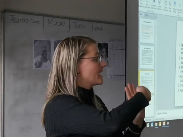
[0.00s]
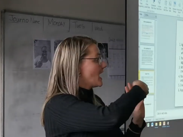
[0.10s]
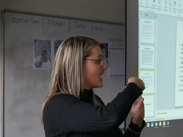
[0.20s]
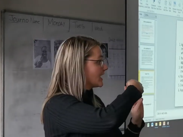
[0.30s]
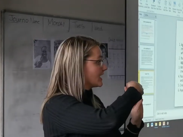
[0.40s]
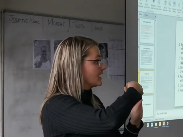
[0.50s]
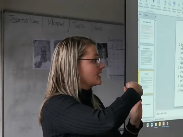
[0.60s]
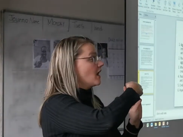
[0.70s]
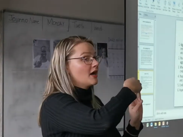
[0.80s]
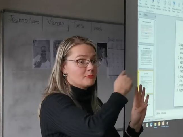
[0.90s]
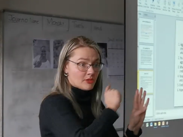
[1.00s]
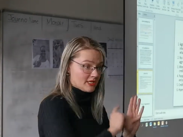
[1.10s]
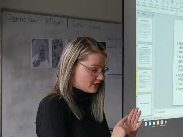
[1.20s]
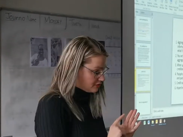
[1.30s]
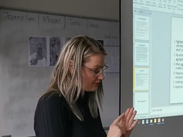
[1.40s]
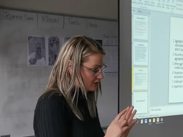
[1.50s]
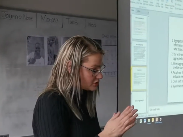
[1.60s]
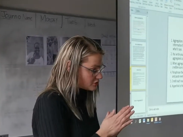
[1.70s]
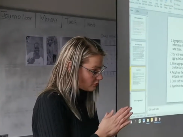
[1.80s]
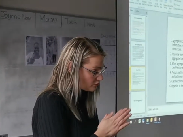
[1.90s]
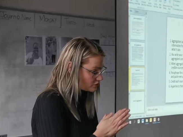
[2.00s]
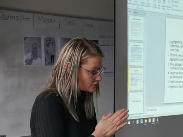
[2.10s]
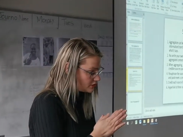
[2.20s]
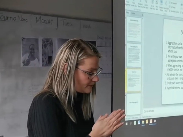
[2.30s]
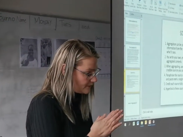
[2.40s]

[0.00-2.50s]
and I hyperlink to each source.